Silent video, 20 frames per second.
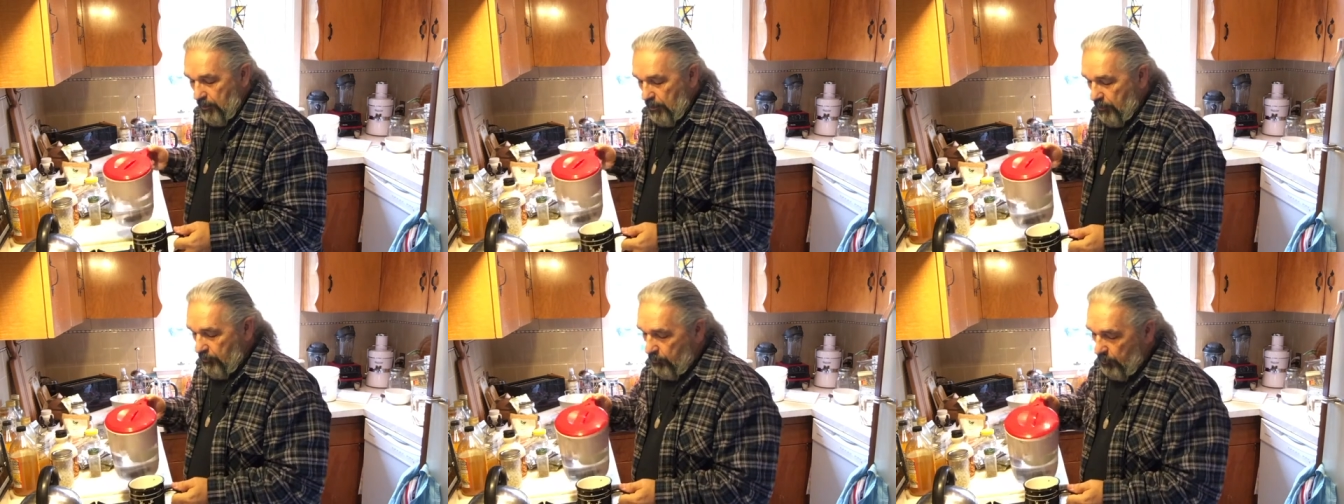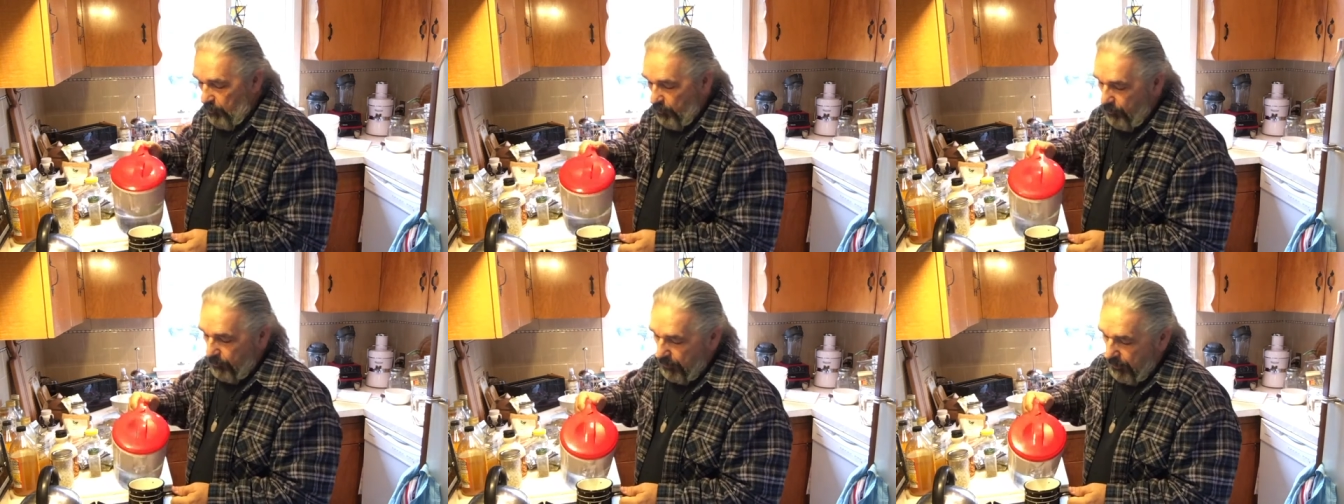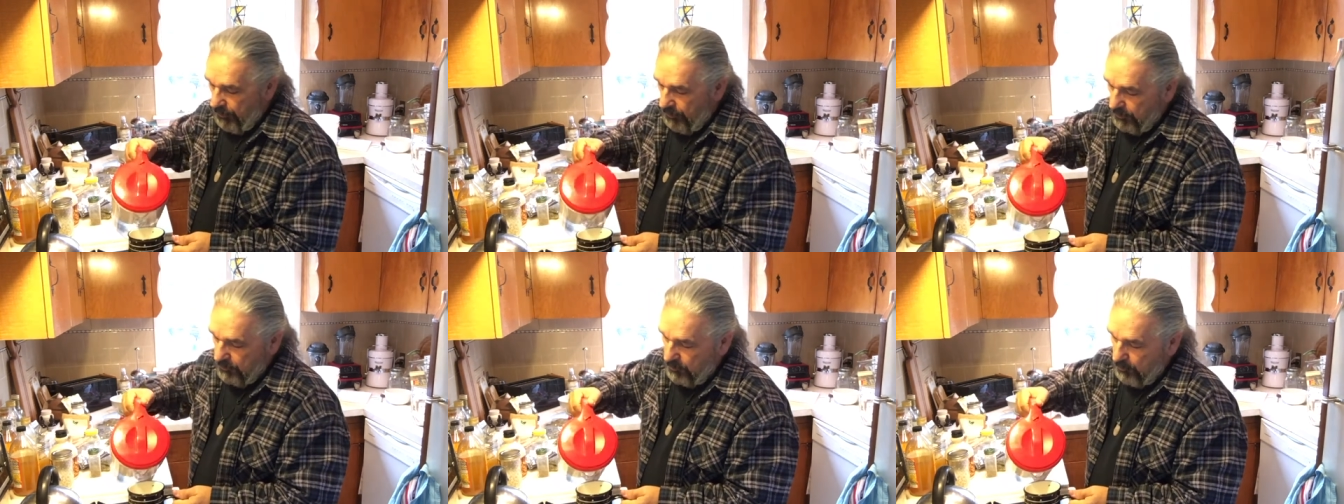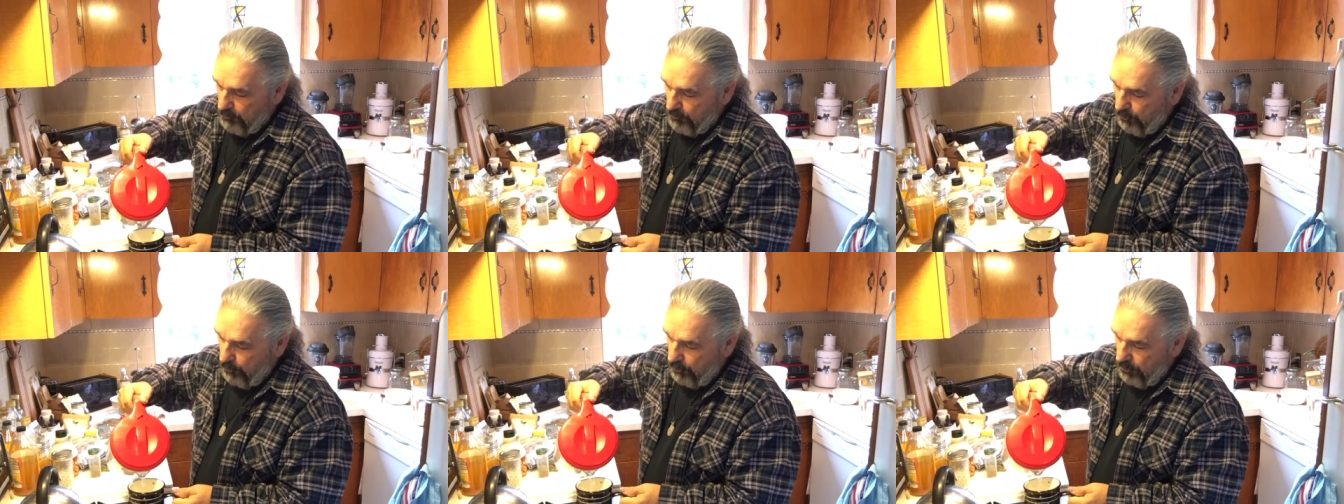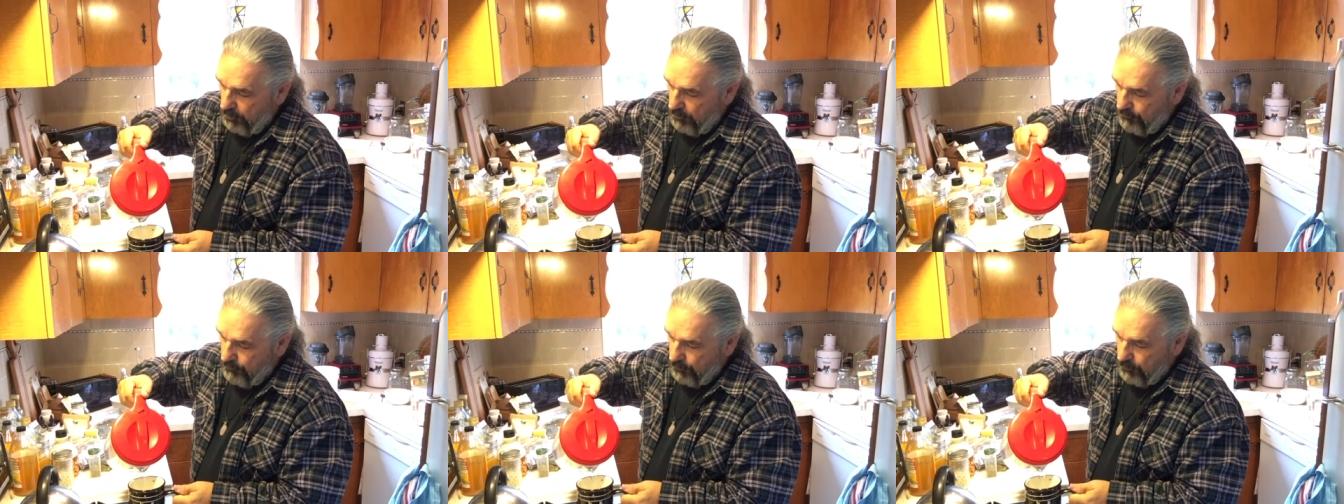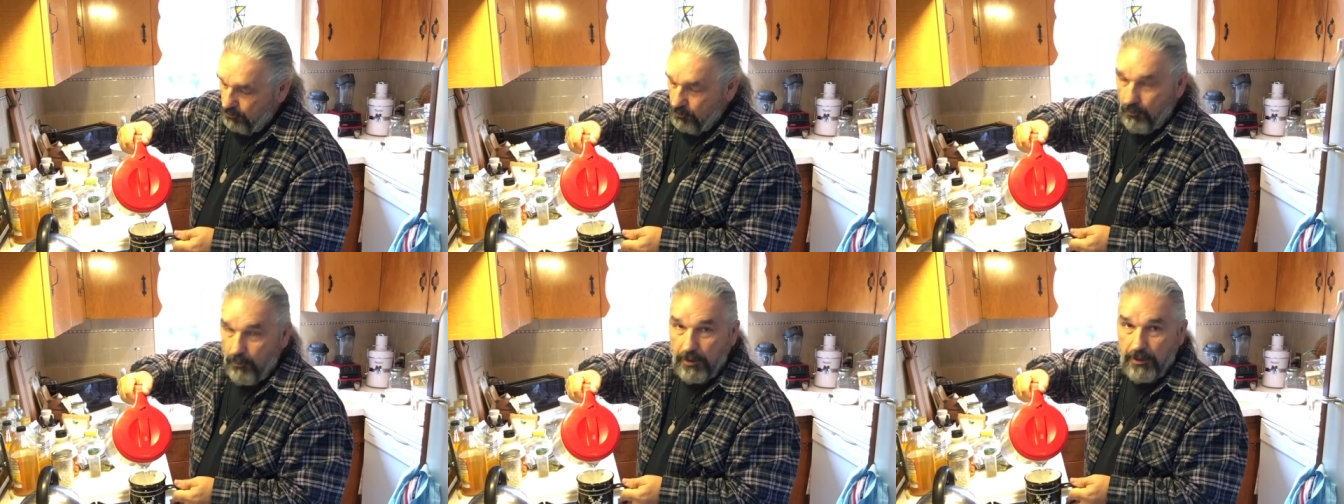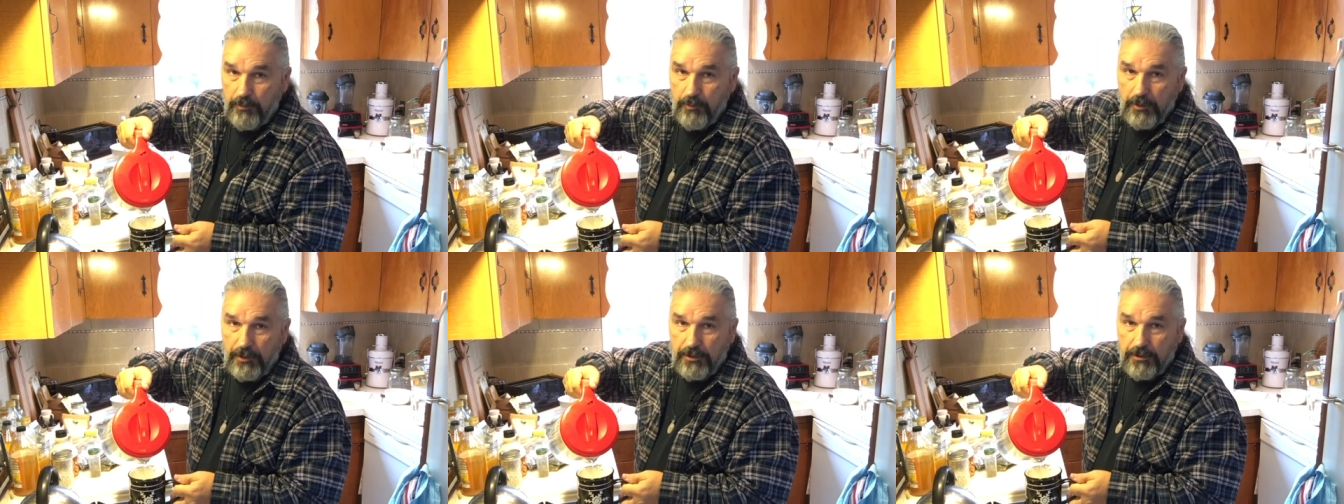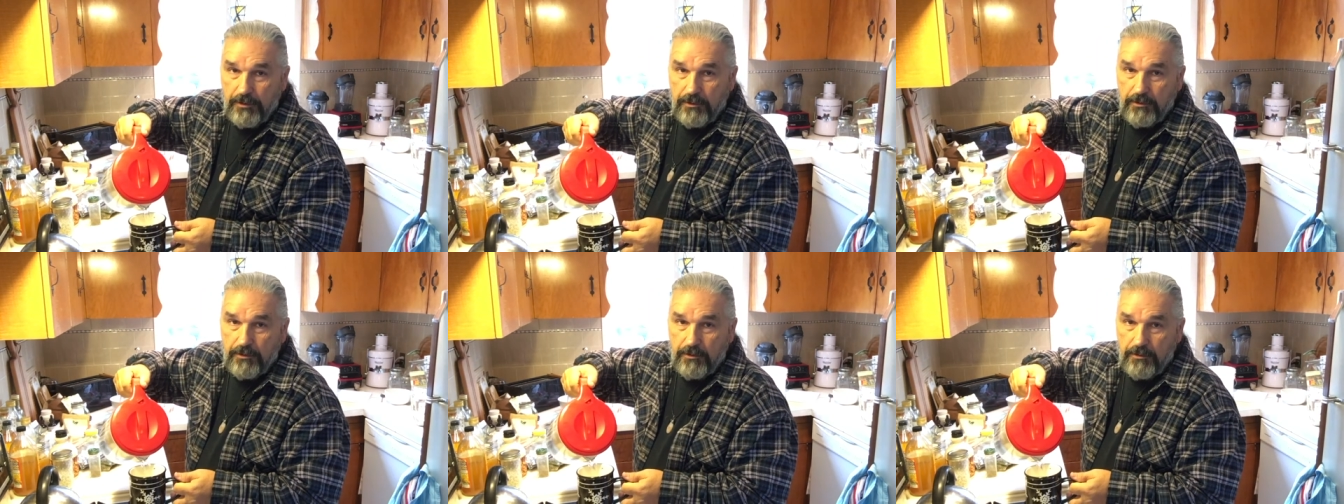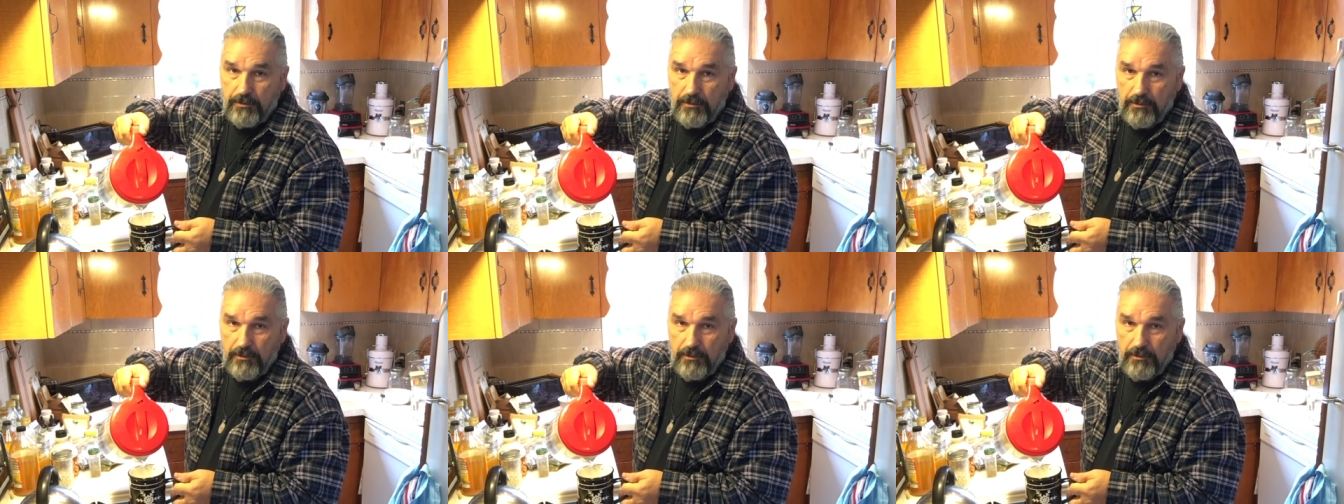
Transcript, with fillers: And remember, that has to boil for 20 minutes.